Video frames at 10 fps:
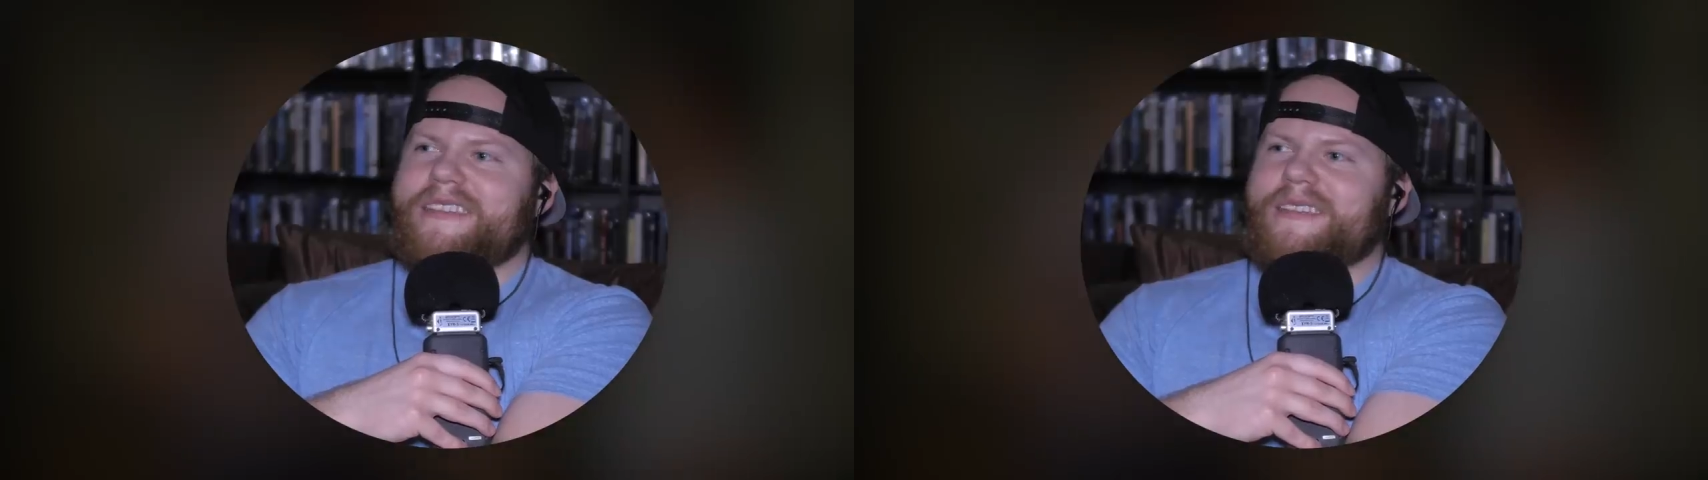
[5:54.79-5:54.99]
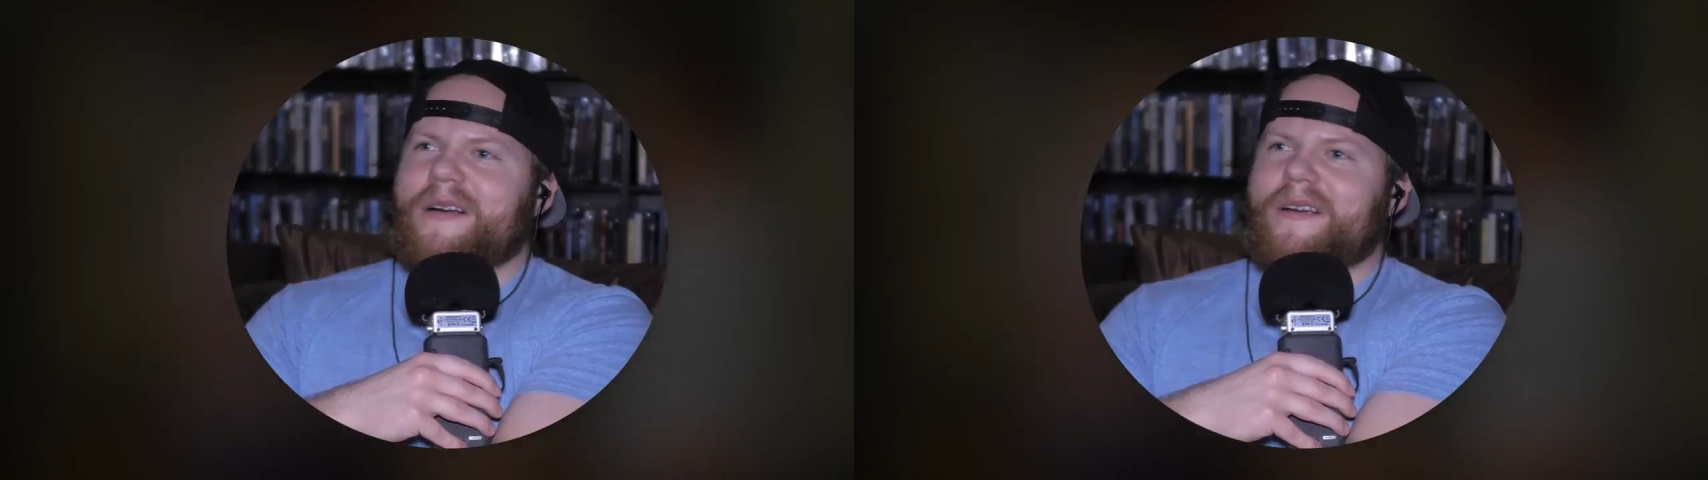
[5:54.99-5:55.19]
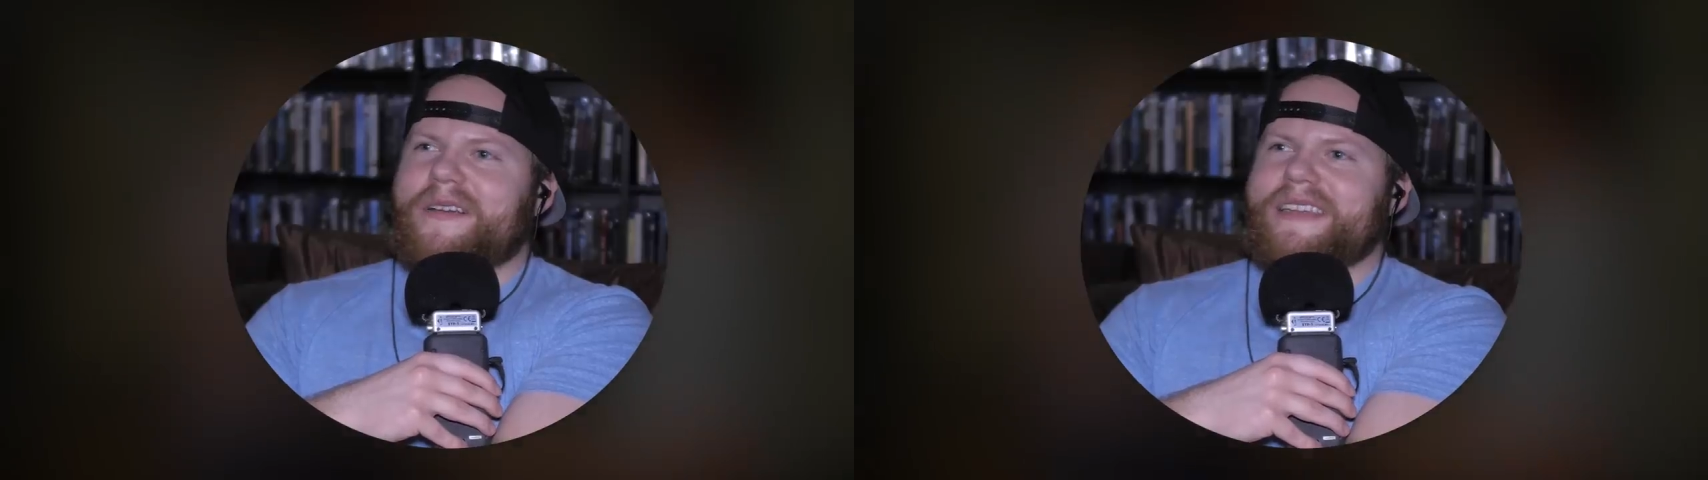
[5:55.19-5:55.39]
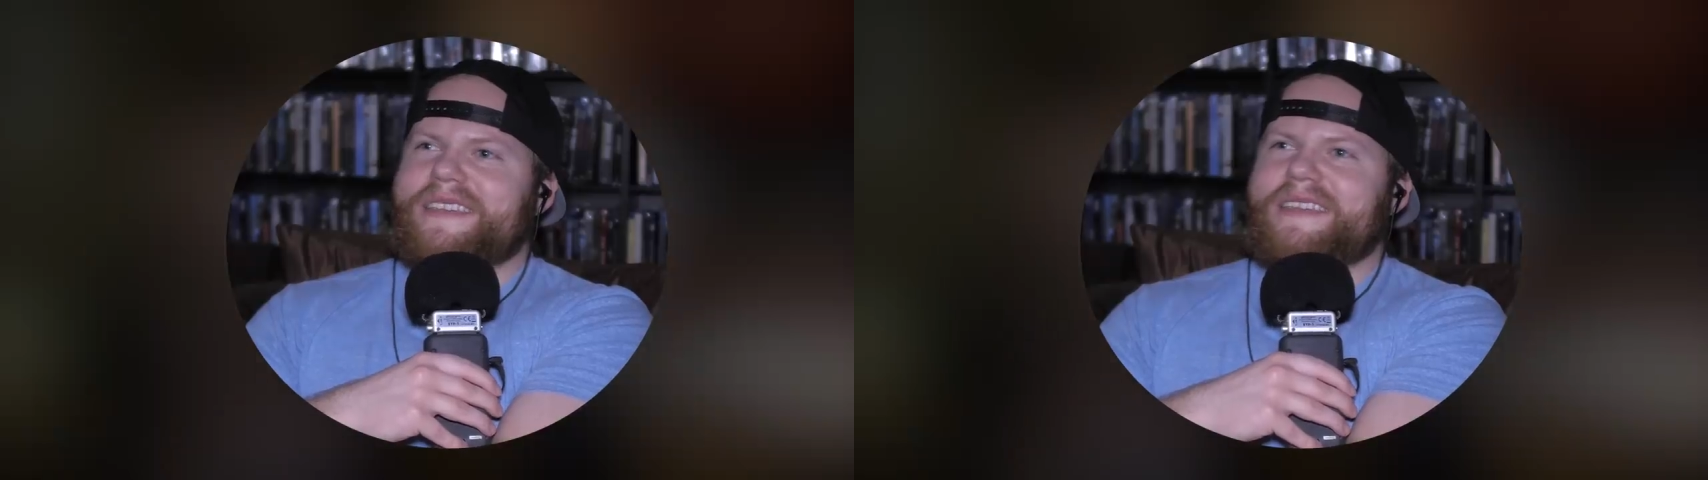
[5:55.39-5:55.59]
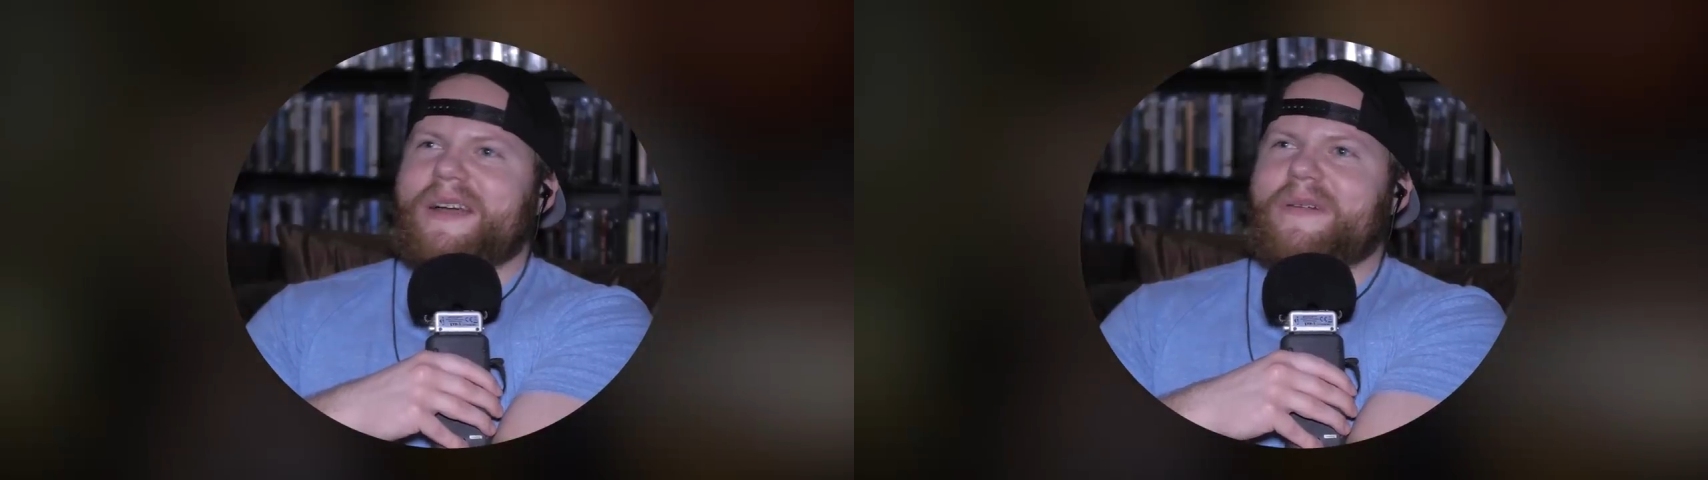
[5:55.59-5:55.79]
It's already
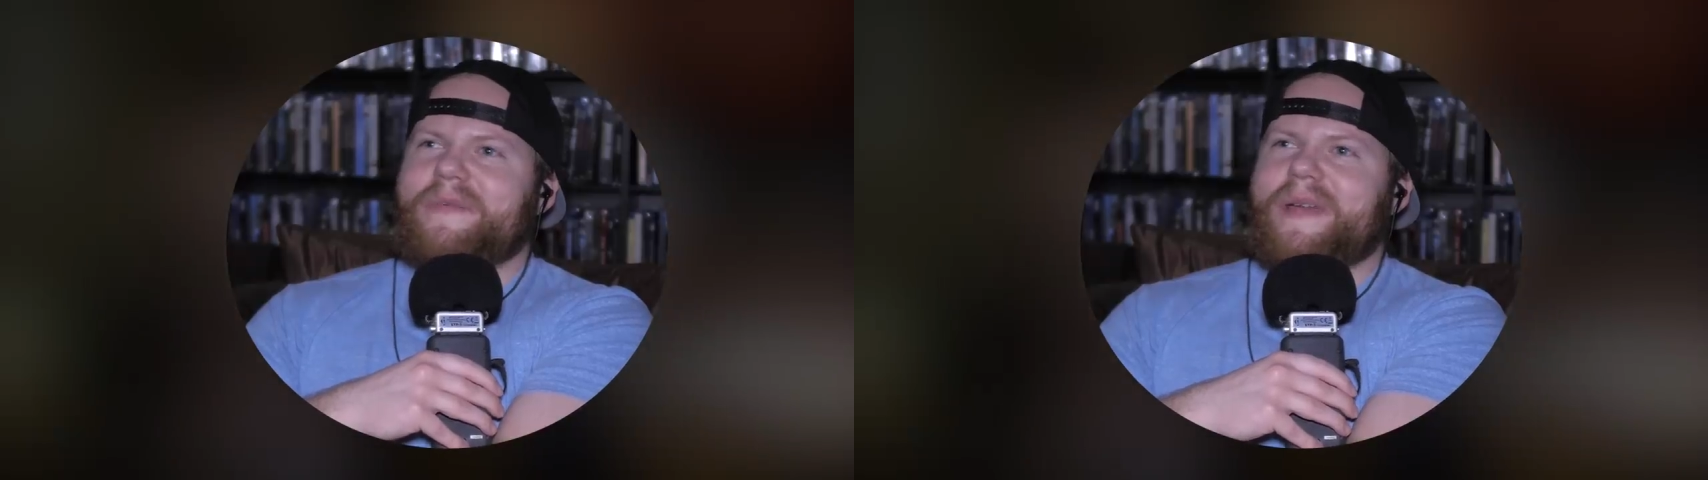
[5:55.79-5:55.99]
so